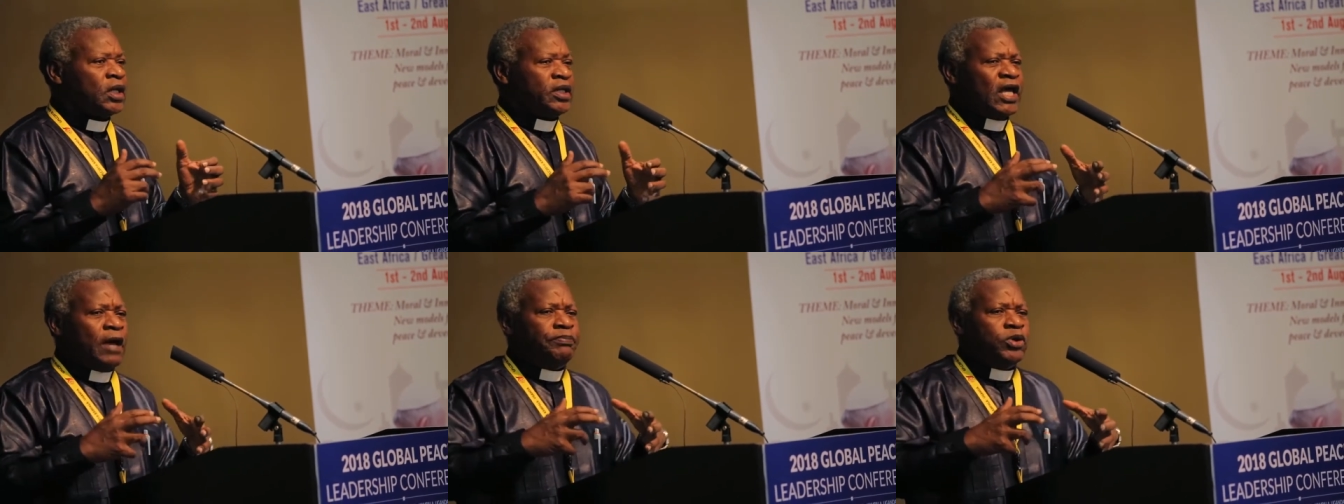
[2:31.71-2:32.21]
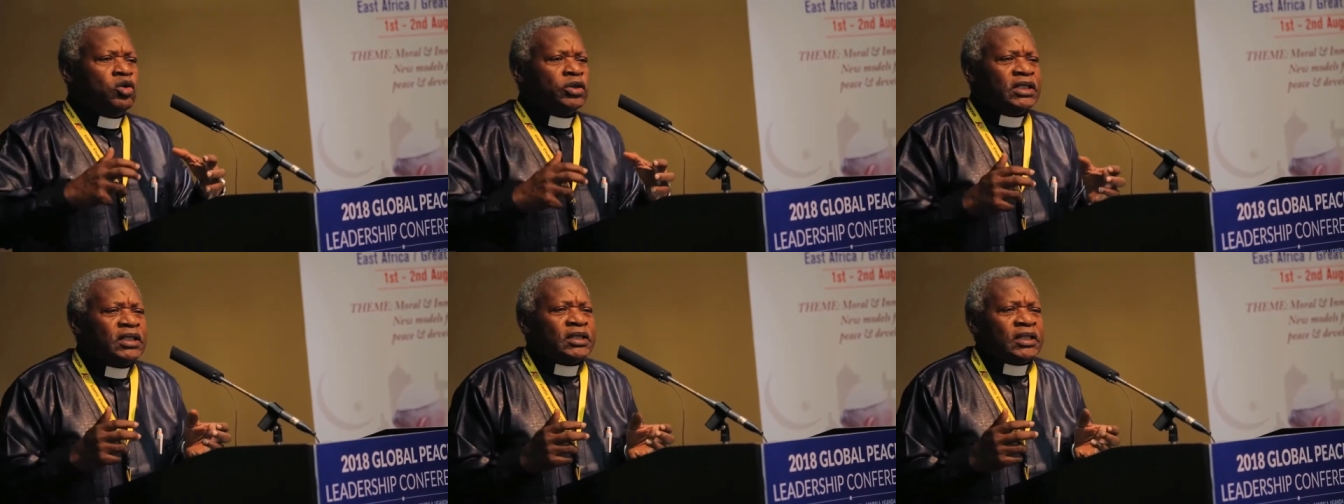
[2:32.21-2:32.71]
They are
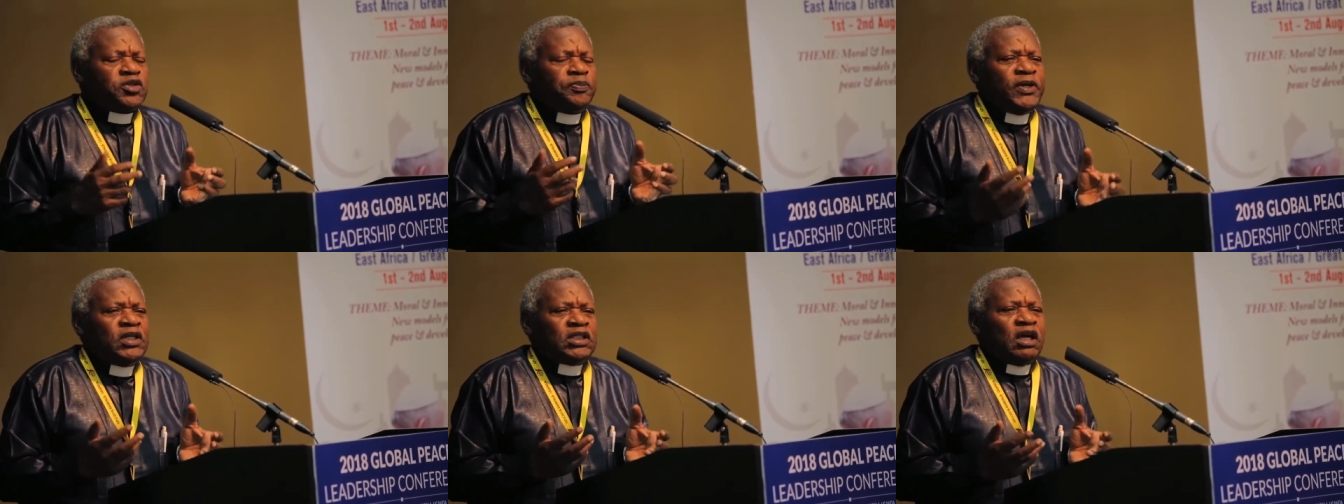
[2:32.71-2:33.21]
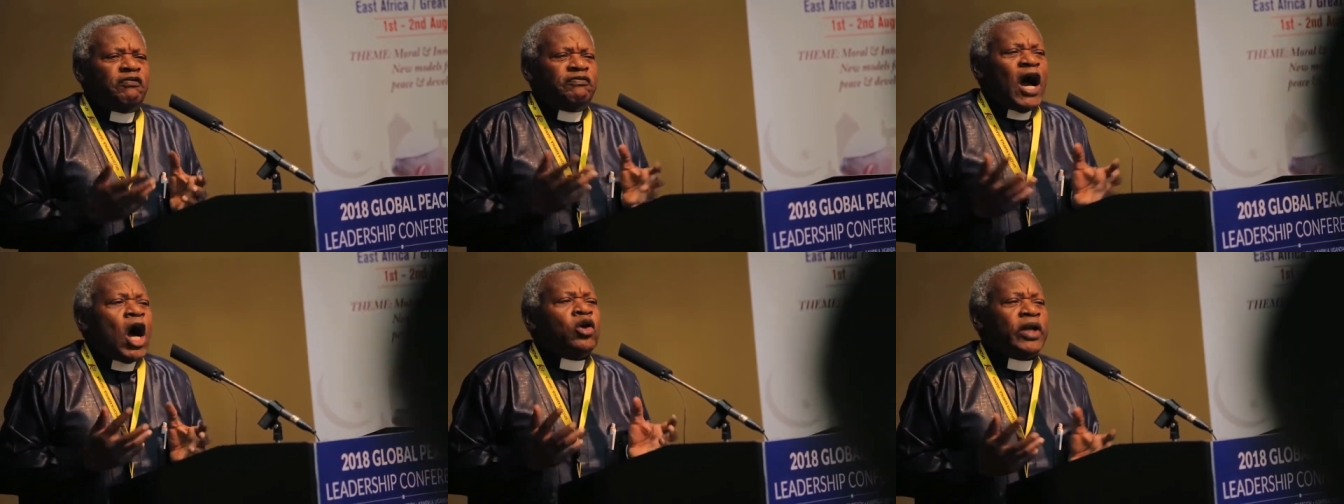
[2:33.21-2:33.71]
building the spirit of
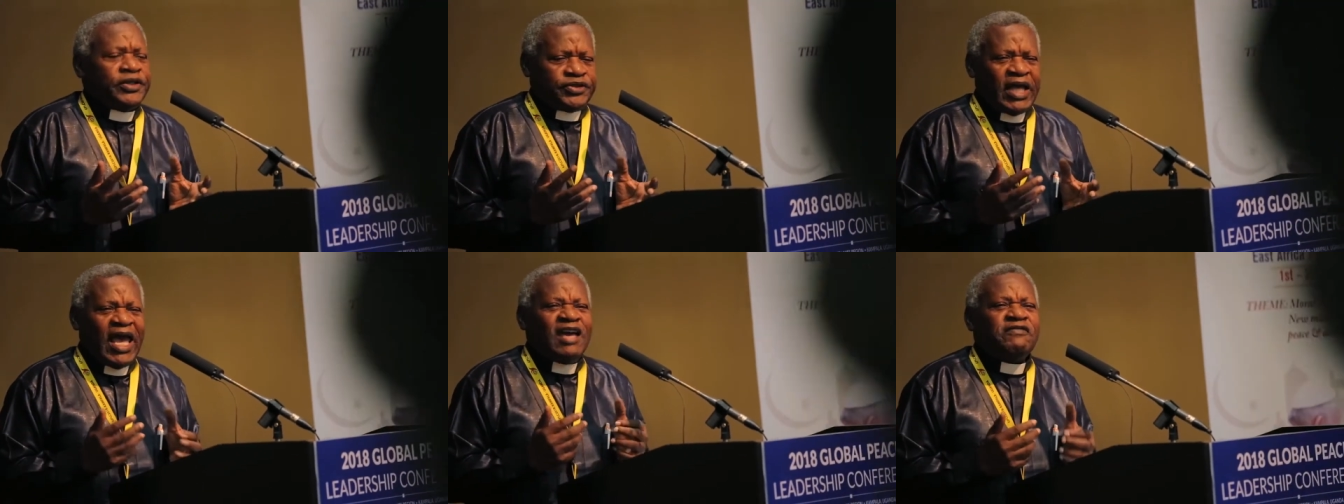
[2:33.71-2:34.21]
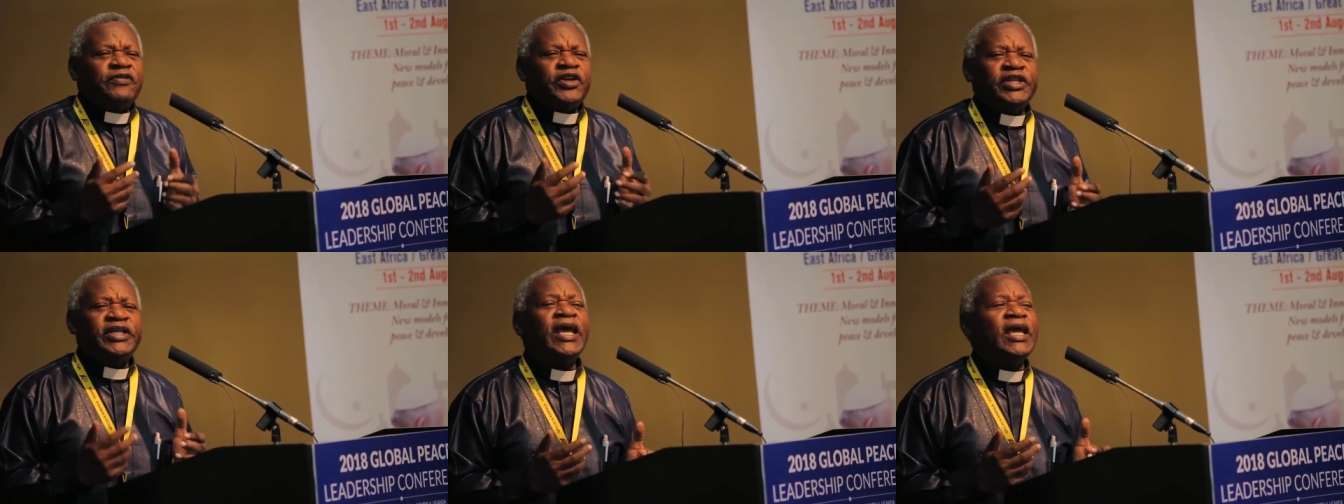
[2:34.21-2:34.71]
violence
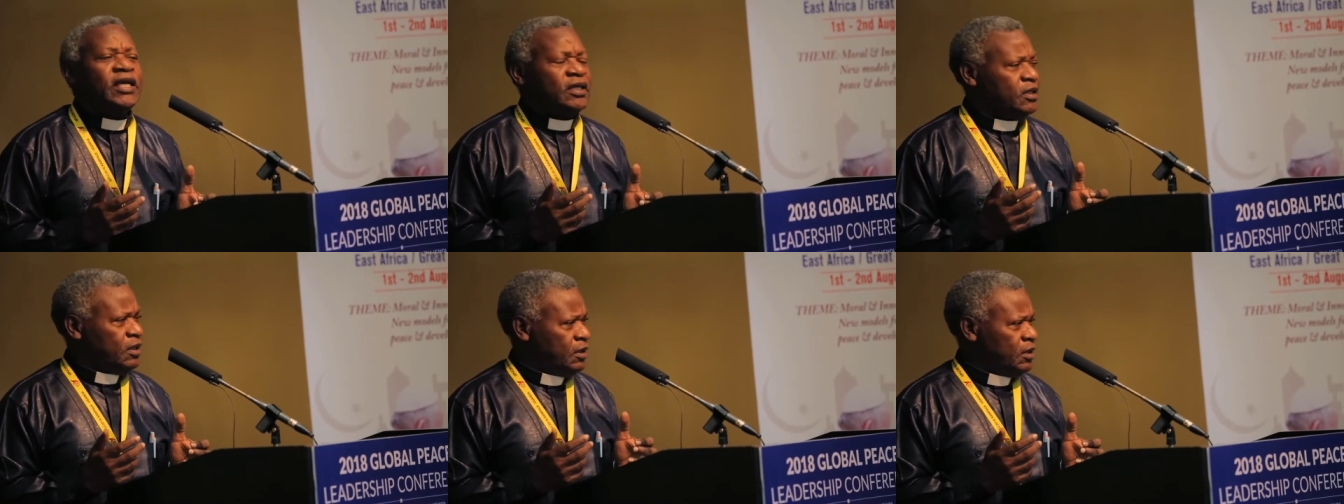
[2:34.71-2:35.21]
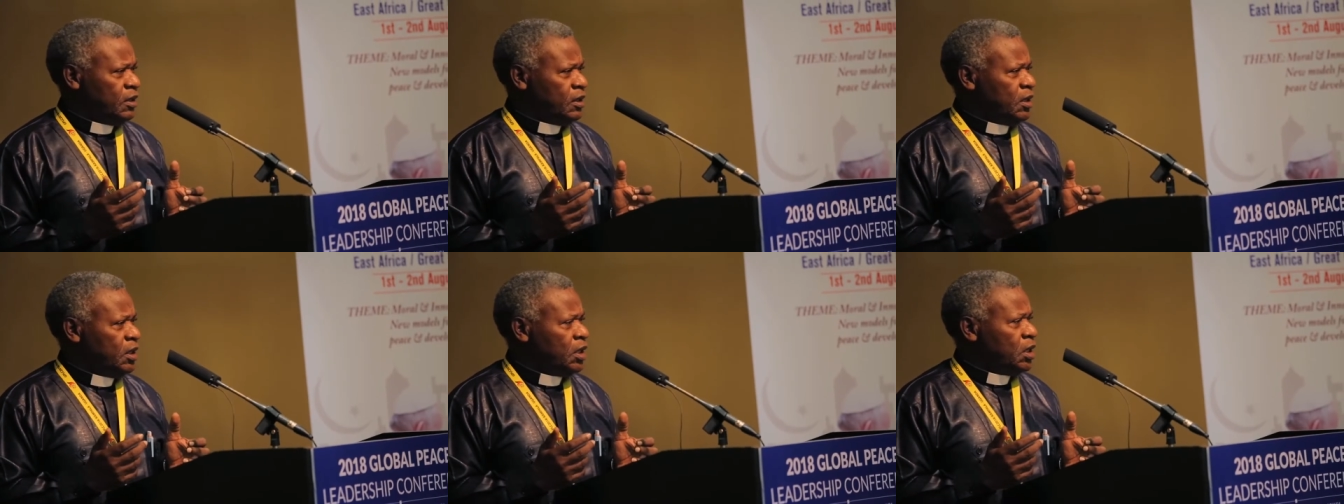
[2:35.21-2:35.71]
every day
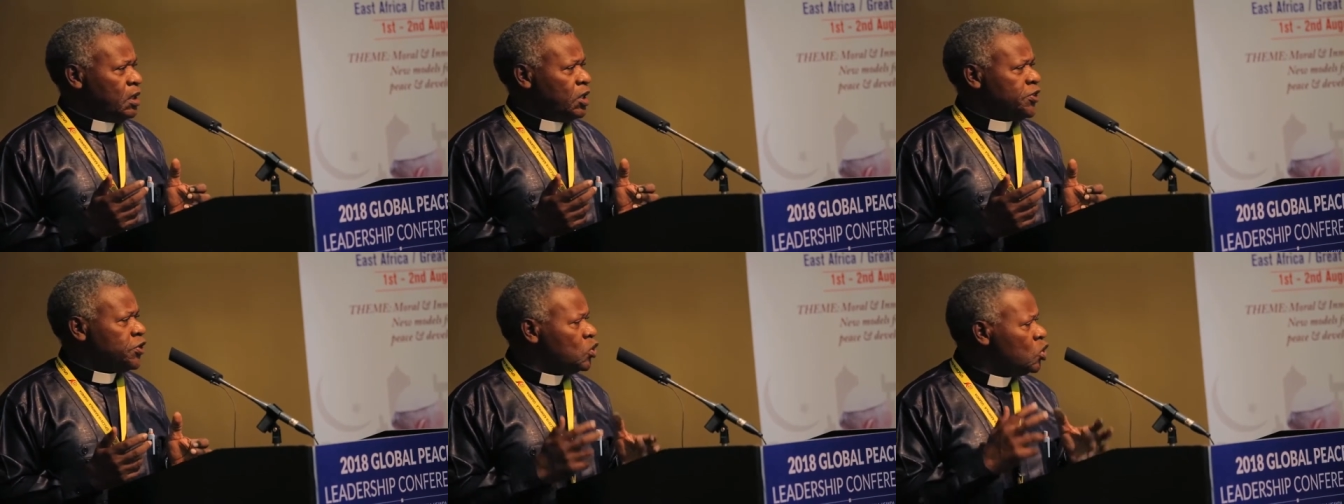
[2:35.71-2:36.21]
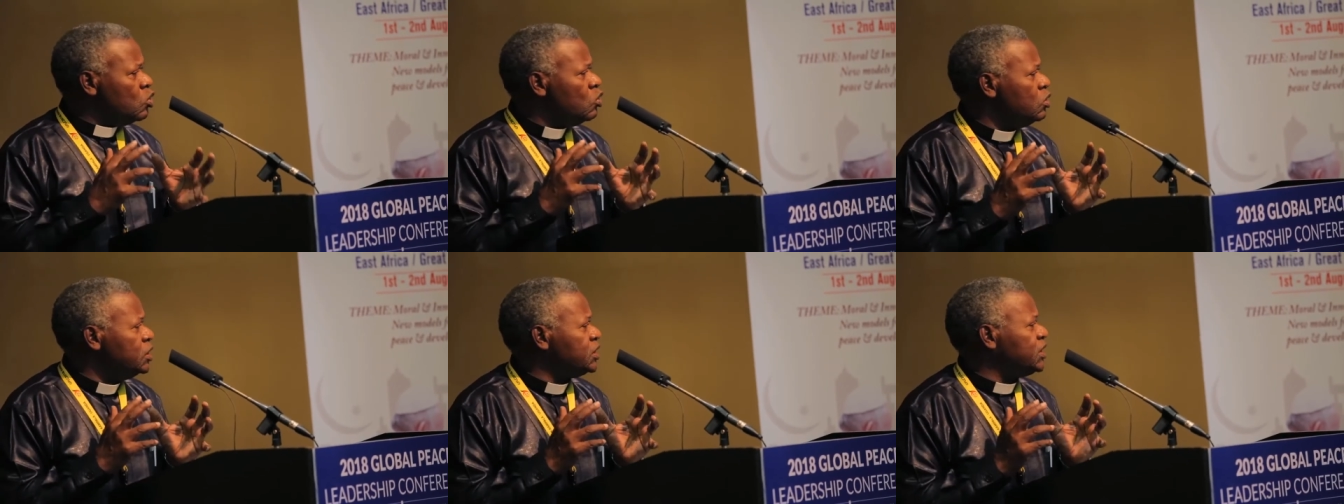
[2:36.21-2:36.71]

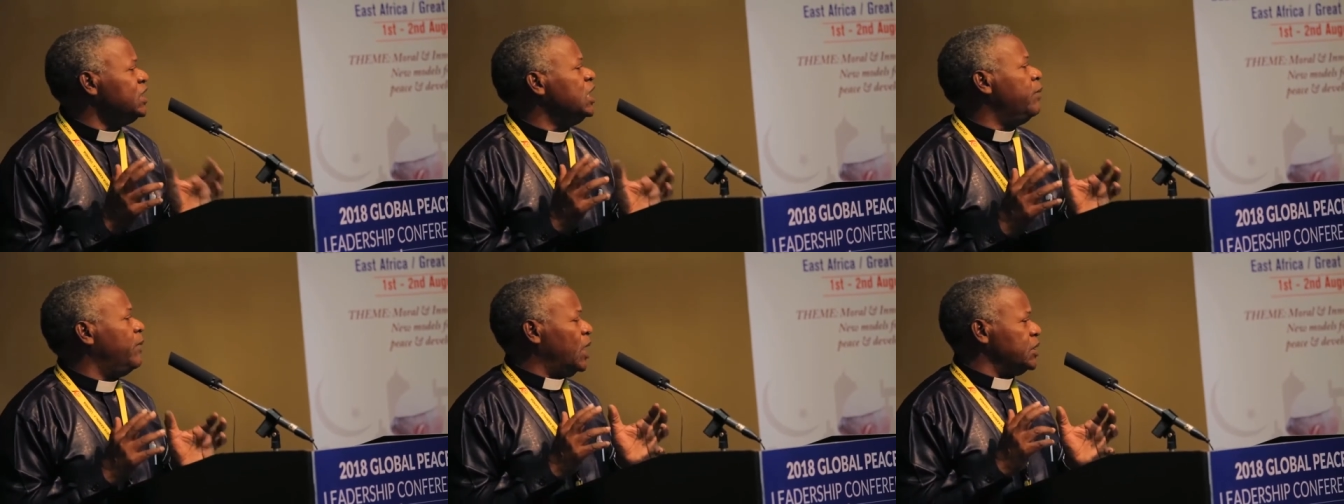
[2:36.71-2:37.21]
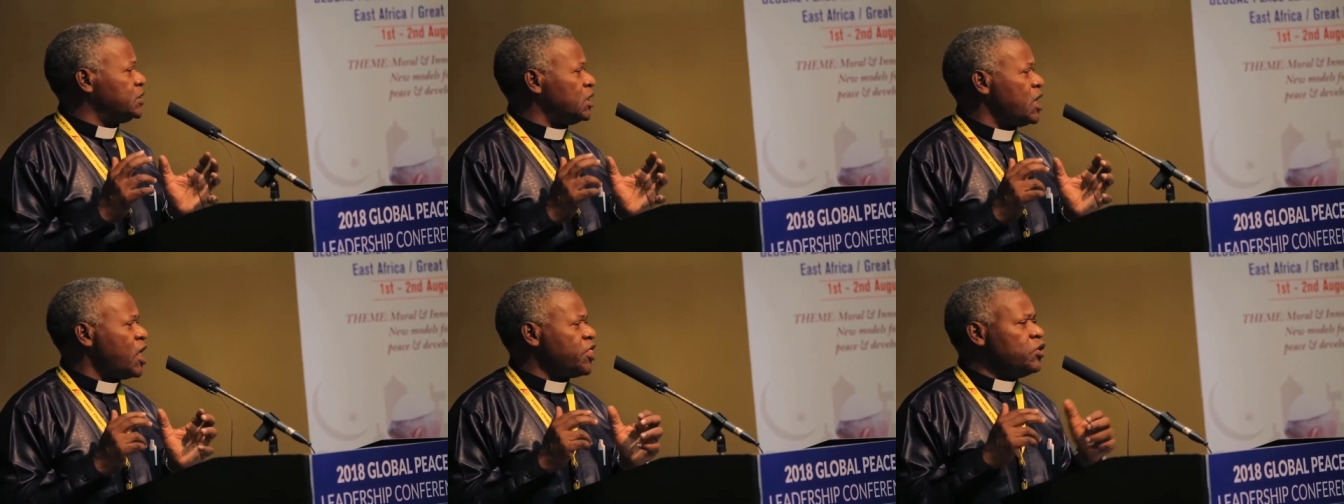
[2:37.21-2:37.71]
through
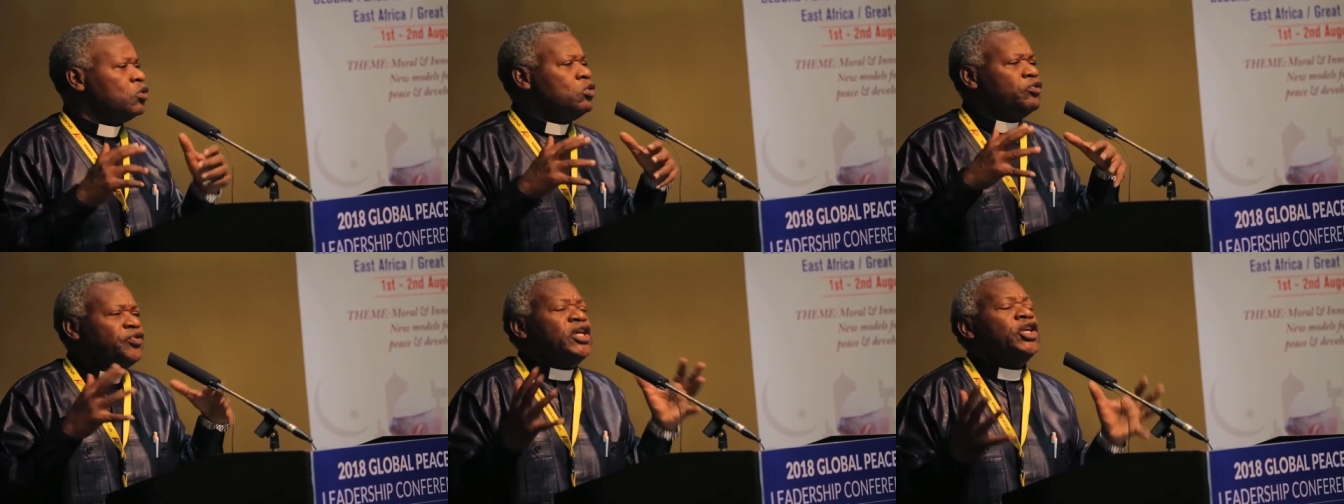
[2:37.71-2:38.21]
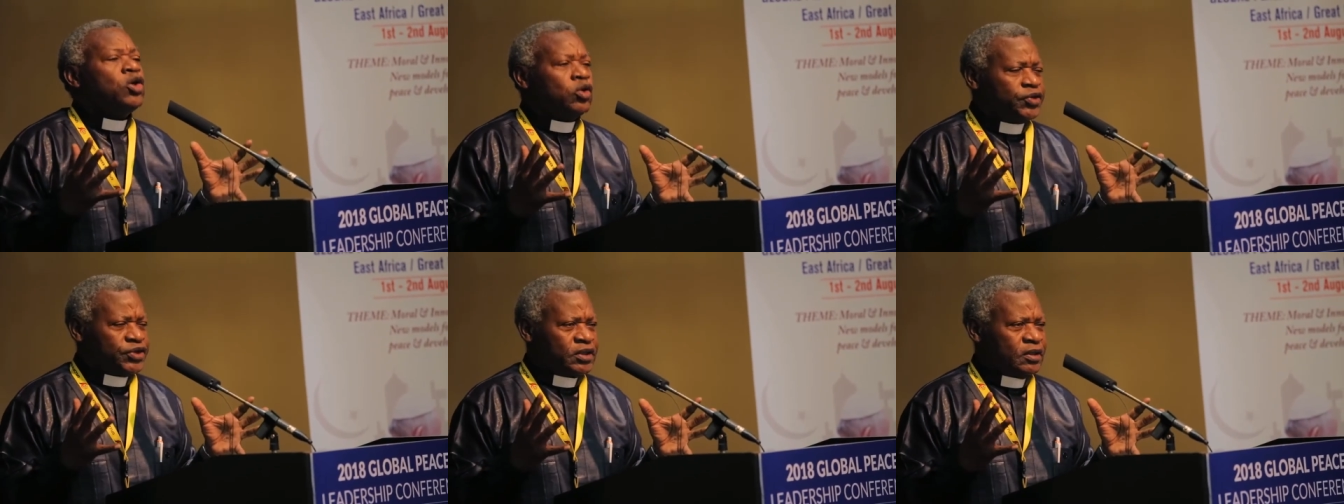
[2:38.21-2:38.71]
cinemas, through
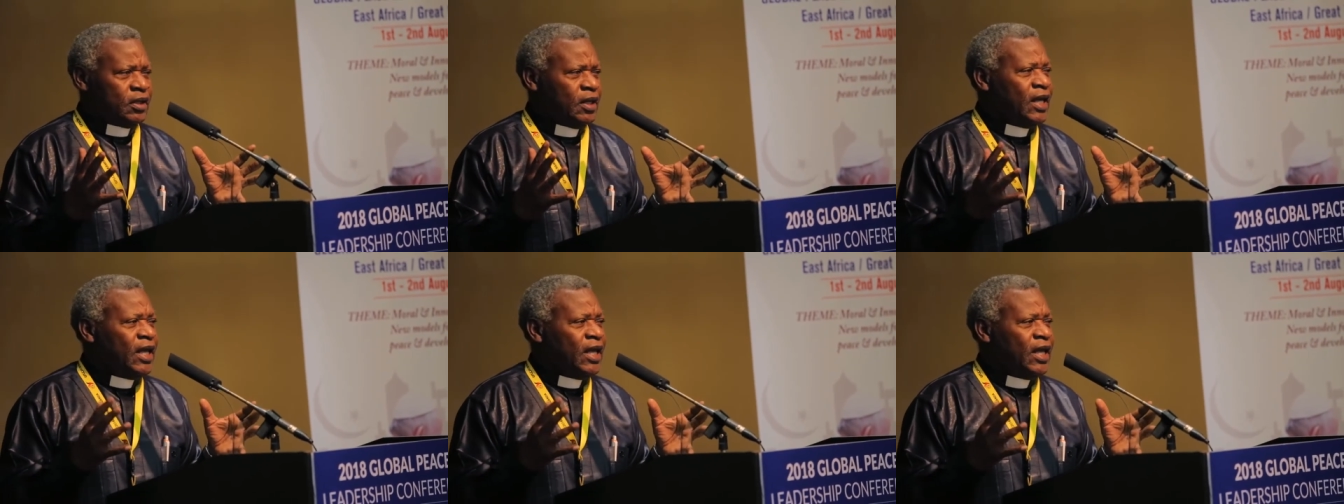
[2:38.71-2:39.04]
videos.